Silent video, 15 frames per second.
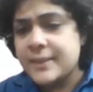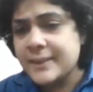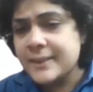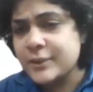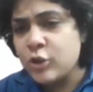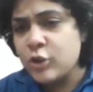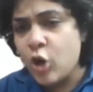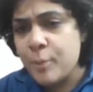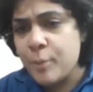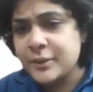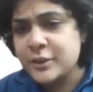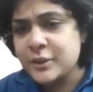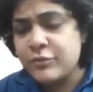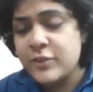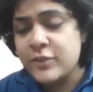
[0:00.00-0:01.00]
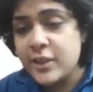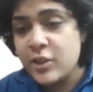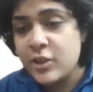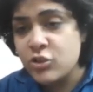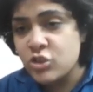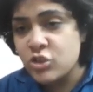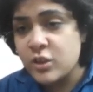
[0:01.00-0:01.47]
This corpus of
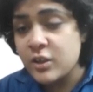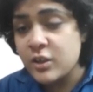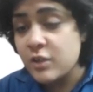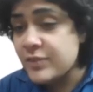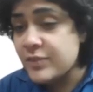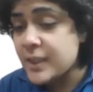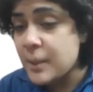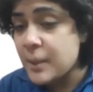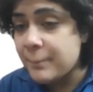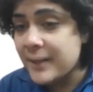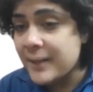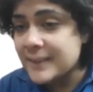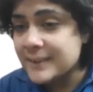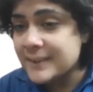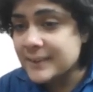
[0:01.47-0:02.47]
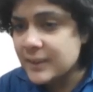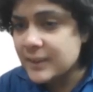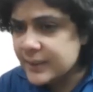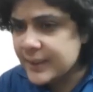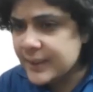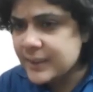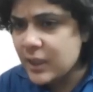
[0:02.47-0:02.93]
literature, roughly comprising
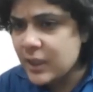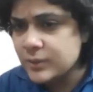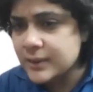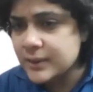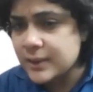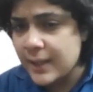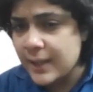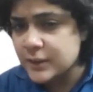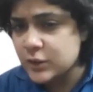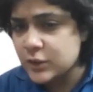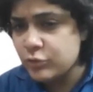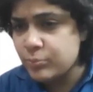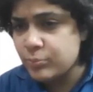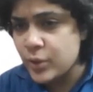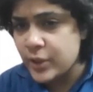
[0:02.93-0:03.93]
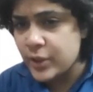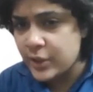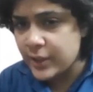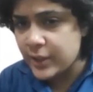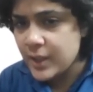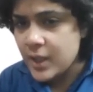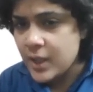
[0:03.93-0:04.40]
30,000 lines of
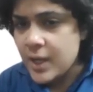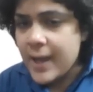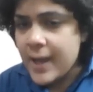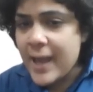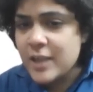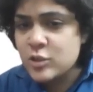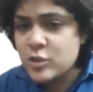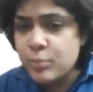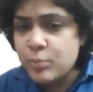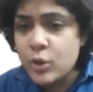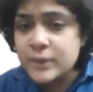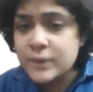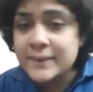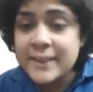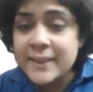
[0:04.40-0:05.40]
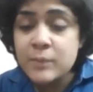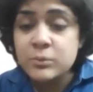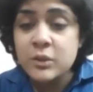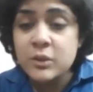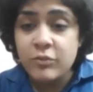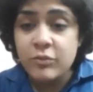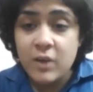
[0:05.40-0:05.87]
poetry, explores
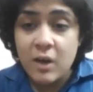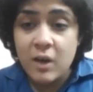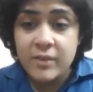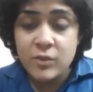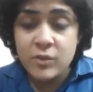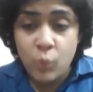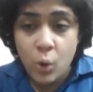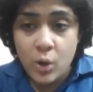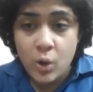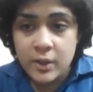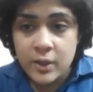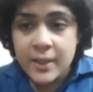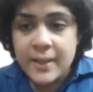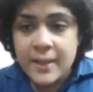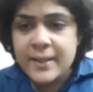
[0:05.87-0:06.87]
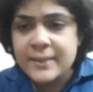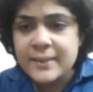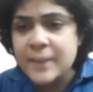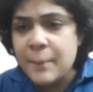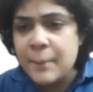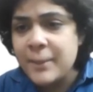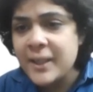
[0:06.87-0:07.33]
themes of love and war,
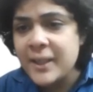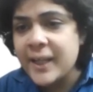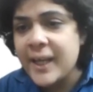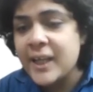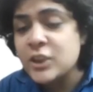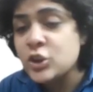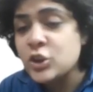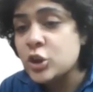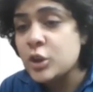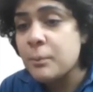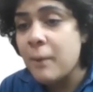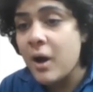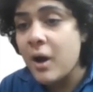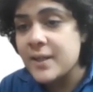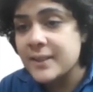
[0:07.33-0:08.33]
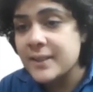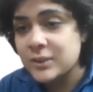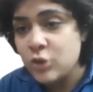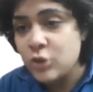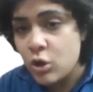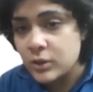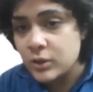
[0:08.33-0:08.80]
resembling ancient bardic
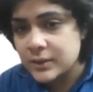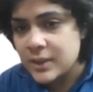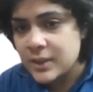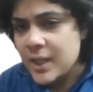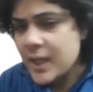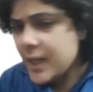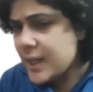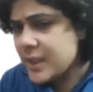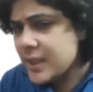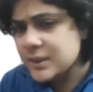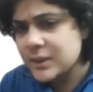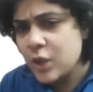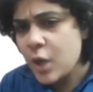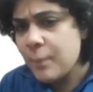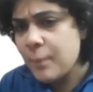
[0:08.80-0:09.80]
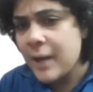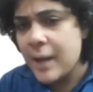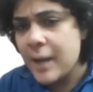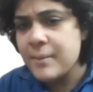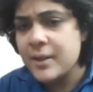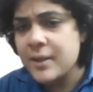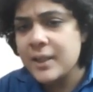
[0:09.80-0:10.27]
songs. It does not
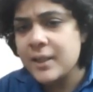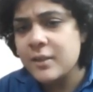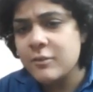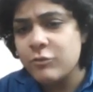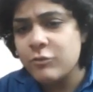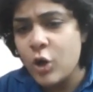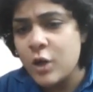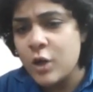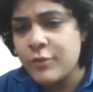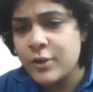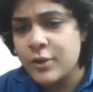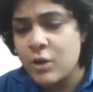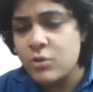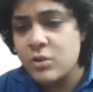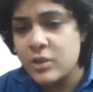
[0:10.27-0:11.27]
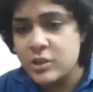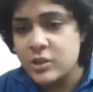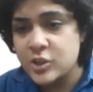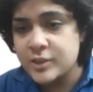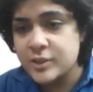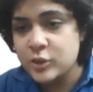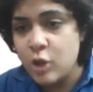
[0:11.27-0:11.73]
primarily revolve around
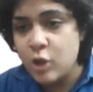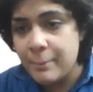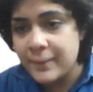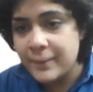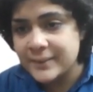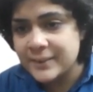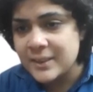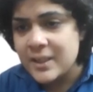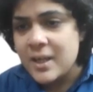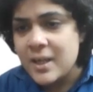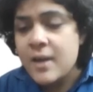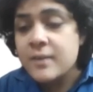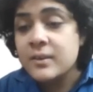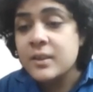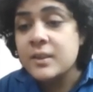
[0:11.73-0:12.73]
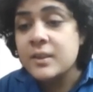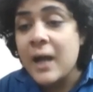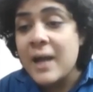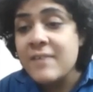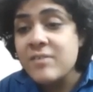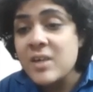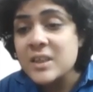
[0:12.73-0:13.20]
religious topics. The
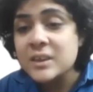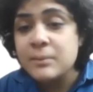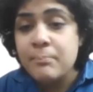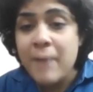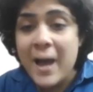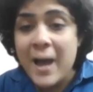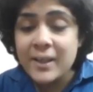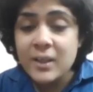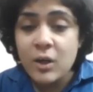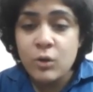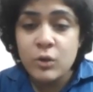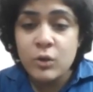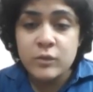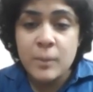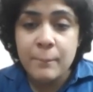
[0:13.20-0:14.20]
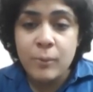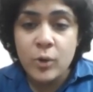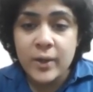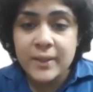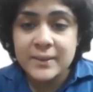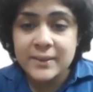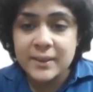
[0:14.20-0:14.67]
diverse background of the
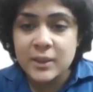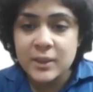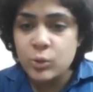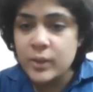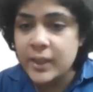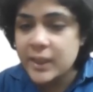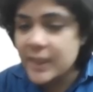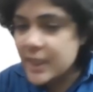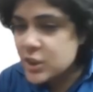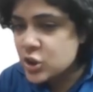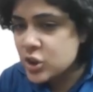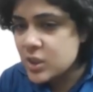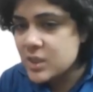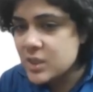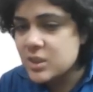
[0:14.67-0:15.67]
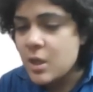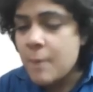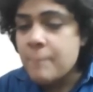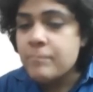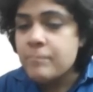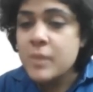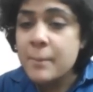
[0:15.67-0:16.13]
poets, including teachers,
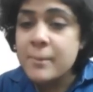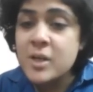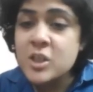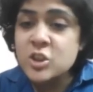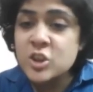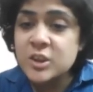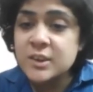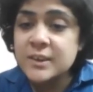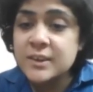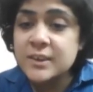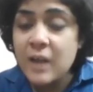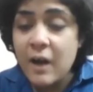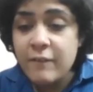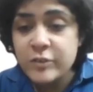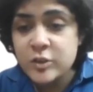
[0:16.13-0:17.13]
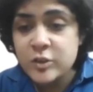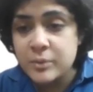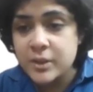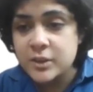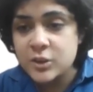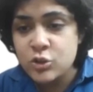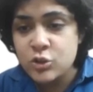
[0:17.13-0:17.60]
merchants,
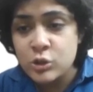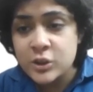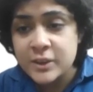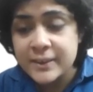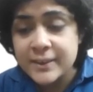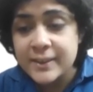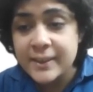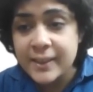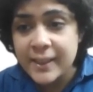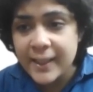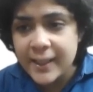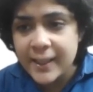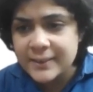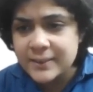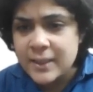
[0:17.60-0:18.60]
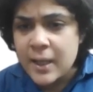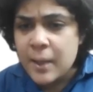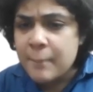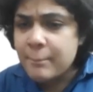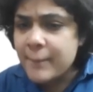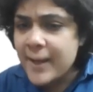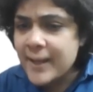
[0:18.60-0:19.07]
craftsmen, soldiers, and kings,
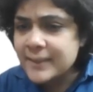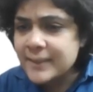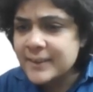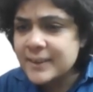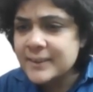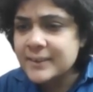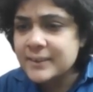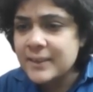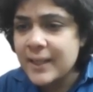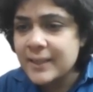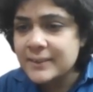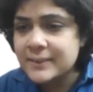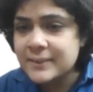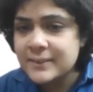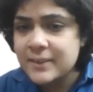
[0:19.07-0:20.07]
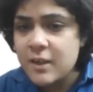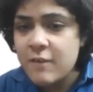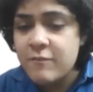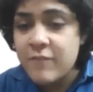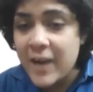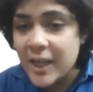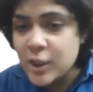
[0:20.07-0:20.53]
makes these texts
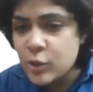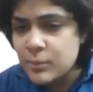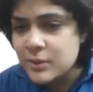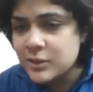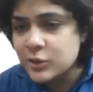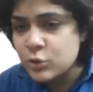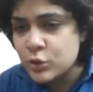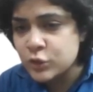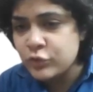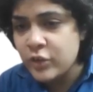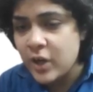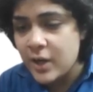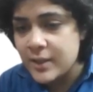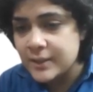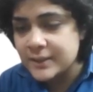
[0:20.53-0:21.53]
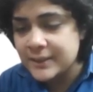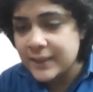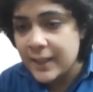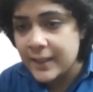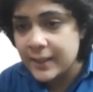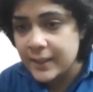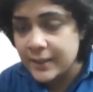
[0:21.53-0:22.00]
a valuable source for
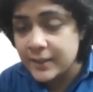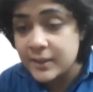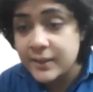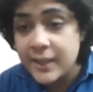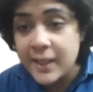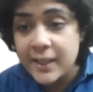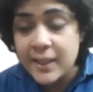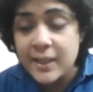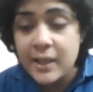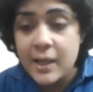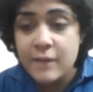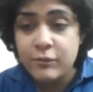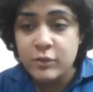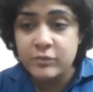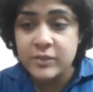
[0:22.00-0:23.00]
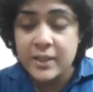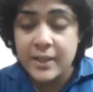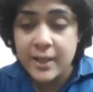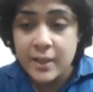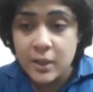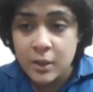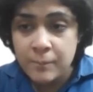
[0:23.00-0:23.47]
understanding the daily life of
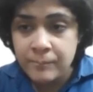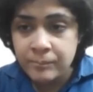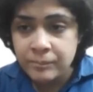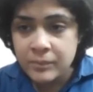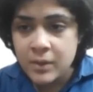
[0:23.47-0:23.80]
their era.